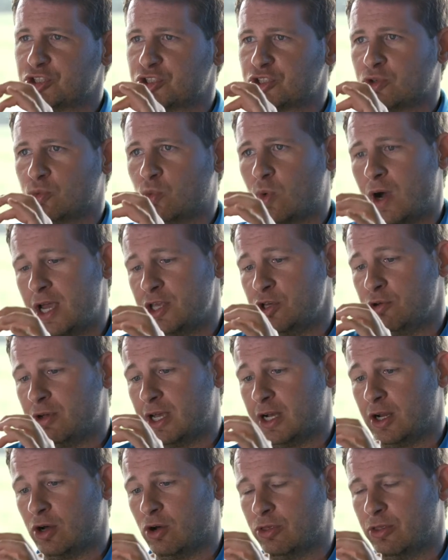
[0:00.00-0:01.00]
as to where you
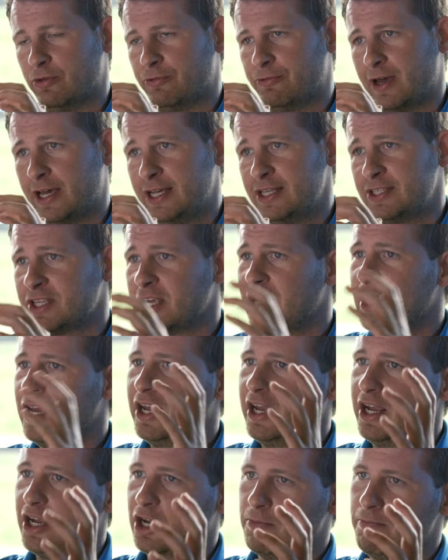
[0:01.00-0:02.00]
hit it on the face
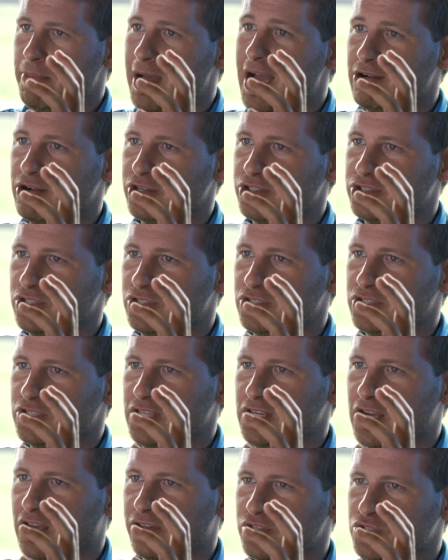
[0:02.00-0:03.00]
in comparison to
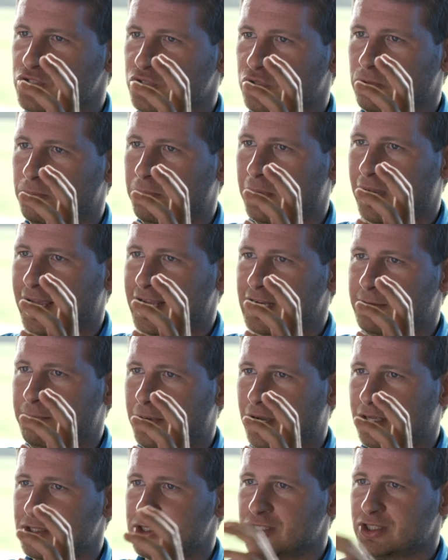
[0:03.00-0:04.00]
the other 2 blade
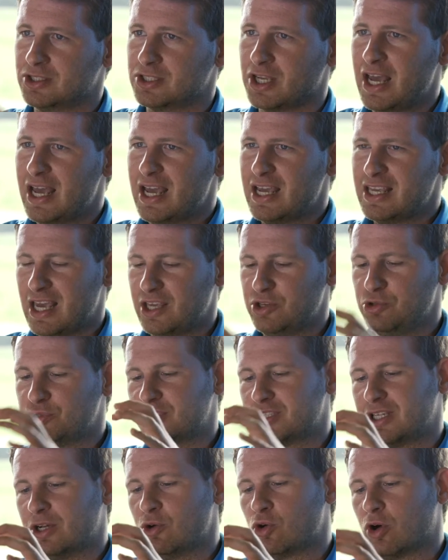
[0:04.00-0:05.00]
putters. Yet you
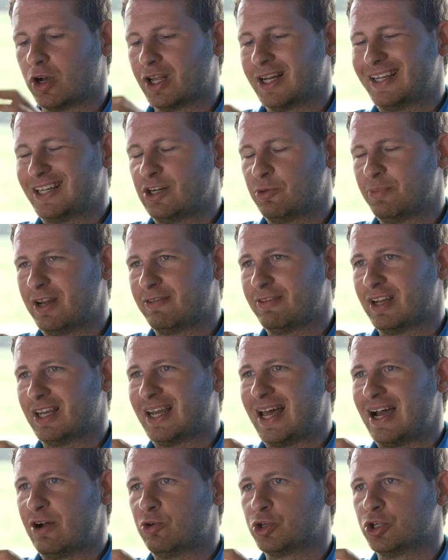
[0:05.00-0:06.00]
still got a little bit of a
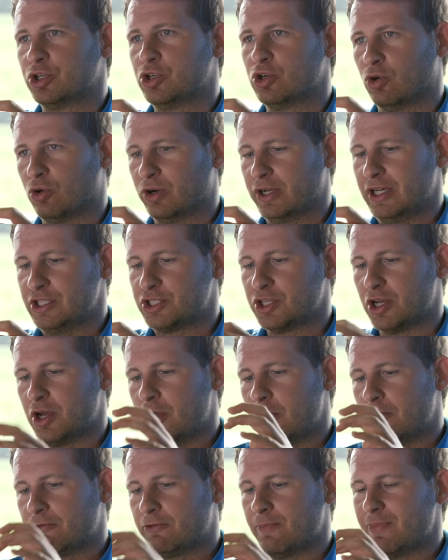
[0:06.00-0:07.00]
louder noise
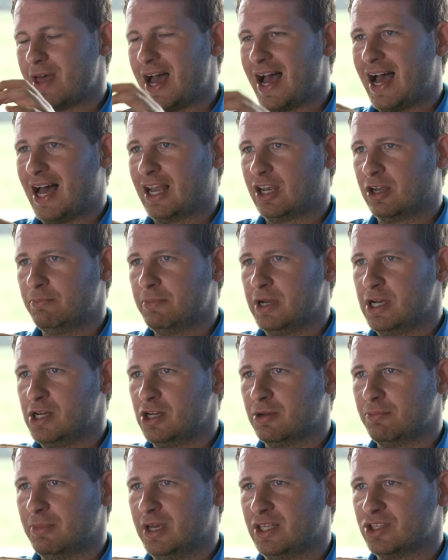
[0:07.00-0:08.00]
from that
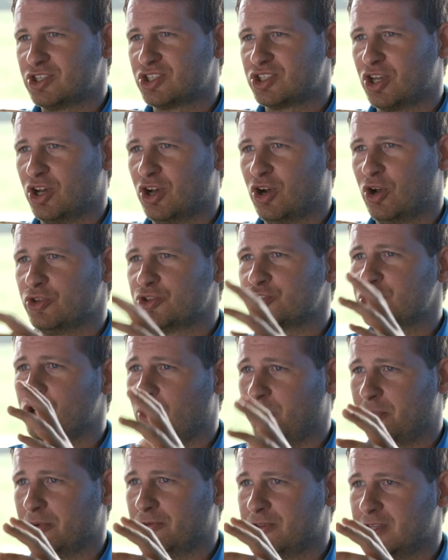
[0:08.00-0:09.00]
aluminium insert on
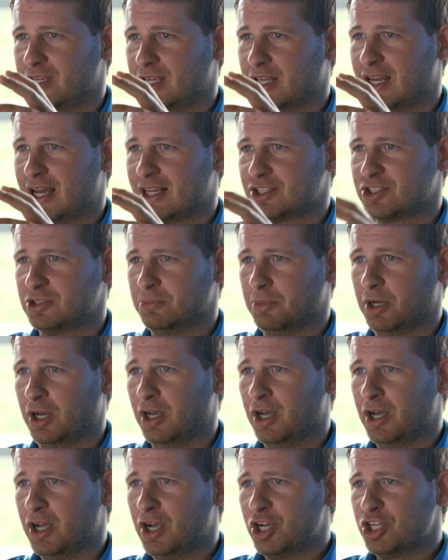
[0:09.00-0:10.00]
top of the elastomer.
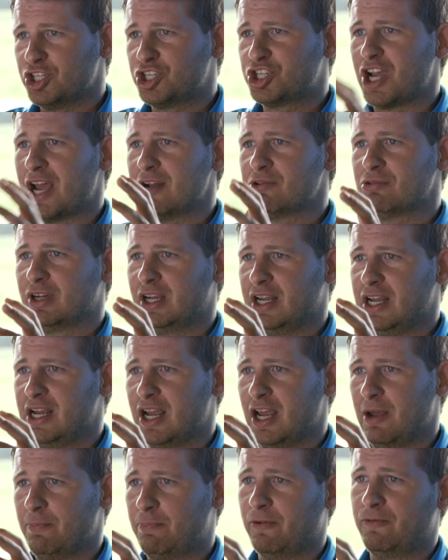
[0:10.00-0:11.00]
Generally,
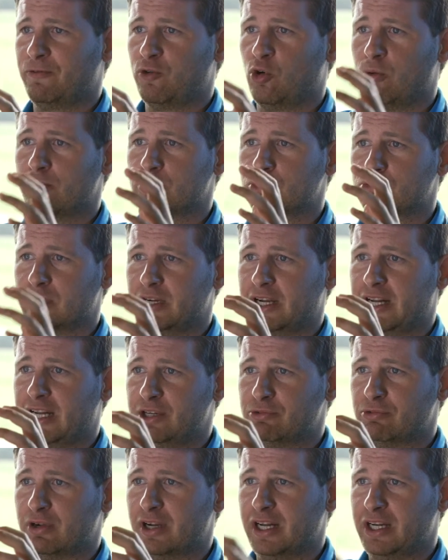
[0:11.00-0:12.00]
it performed
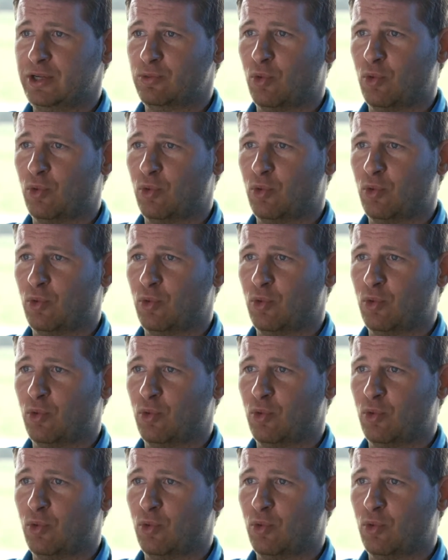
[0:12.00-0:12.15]
really, really